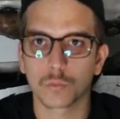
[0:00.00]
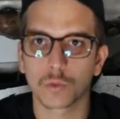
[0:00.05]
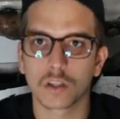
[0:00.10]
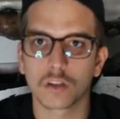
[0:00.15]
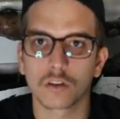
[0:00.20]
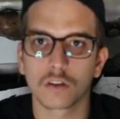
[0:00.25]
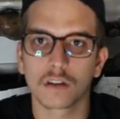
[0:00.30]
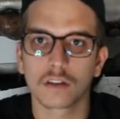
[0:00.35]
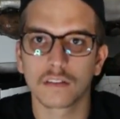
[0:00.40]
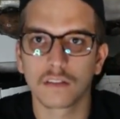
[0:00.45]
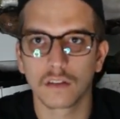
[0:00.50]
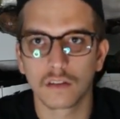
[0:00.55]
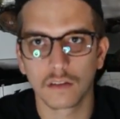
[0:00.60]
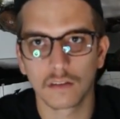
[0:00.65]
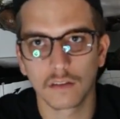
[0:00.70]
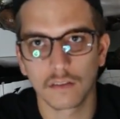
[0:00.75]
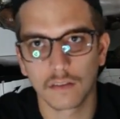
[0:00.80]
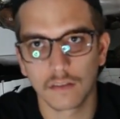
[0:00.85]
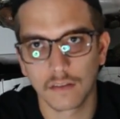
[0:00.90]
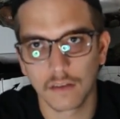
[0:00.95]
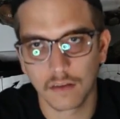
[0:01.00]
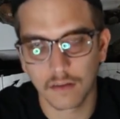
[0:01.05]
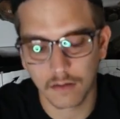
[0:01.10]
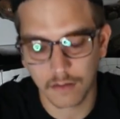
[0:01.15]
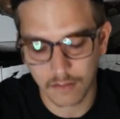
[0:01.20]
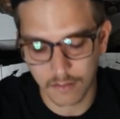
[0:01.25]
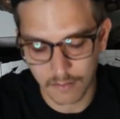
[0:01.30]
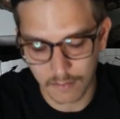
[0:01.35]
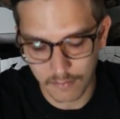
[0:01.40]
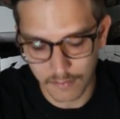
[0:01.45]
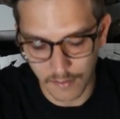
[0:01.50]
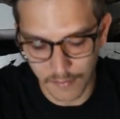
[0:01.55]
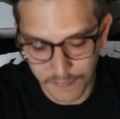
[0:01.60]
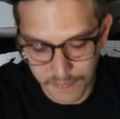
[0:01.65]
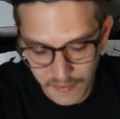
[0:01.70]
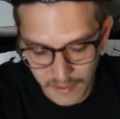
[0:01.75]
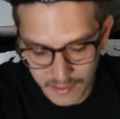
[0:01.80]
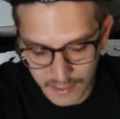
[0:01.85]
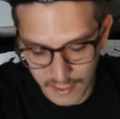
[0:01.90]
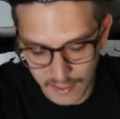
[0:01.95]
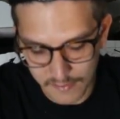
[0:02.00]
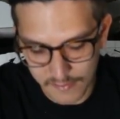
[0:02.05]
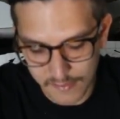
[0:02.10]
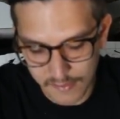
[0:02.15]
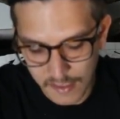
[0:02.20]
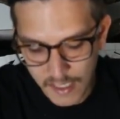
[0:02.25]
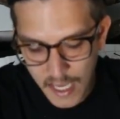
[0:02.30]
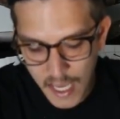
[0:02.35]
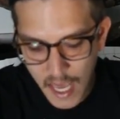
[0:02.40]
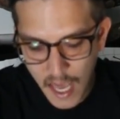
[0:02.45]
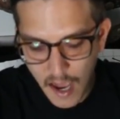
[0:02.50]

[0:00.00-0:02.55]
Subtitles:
when you're in the thickets,